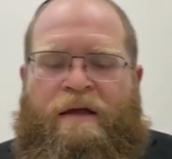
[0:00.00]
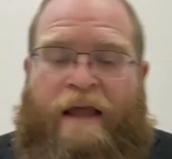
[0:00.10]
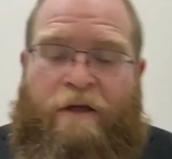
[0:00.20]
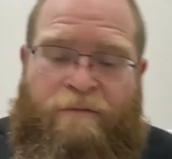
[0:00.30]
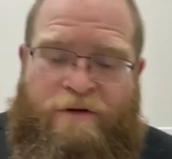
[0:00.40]

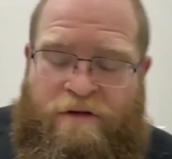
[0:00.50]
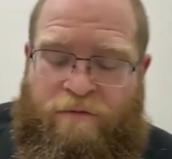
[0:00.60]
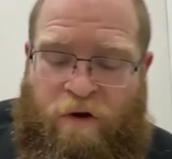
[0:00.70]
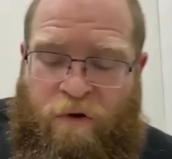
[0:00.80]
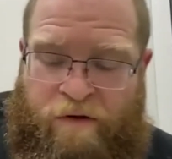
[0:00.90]
Now the Mishnah
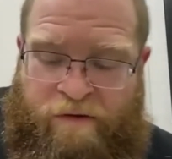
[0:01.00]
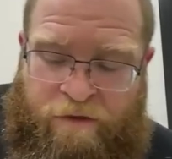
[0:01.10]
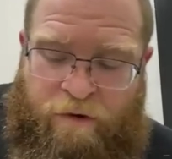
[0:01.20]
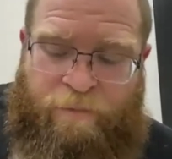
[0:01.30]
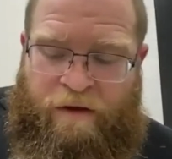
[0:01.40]
records
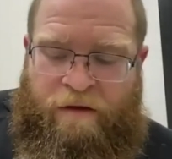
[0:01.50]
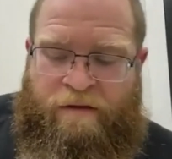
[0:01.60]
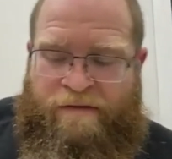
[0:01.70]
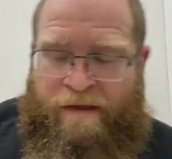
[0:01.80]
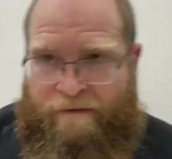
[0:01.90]
other
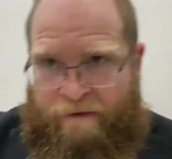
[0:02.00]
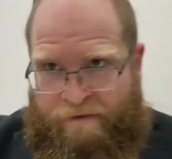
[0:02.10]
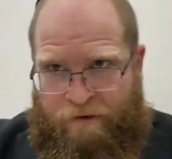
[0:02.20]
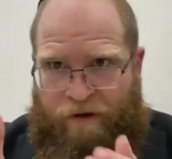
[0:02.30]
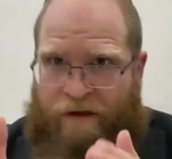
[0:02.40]
opinions that
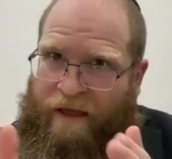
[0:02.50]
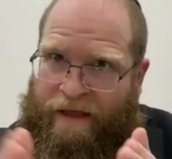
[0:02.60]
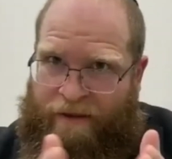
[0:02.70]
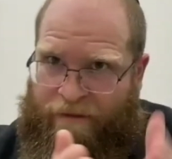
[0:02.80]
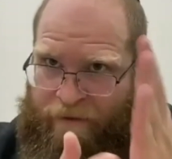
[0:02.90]
disagree,
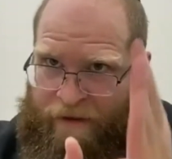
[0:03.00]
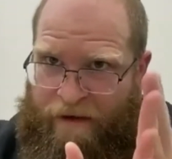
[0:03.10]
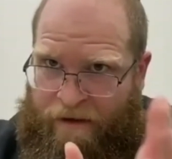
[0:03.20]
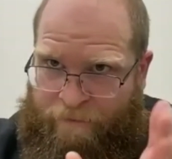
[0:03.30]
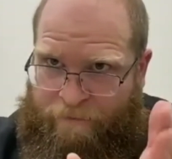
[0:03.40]
not at the
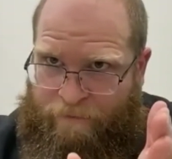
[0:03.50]
beginning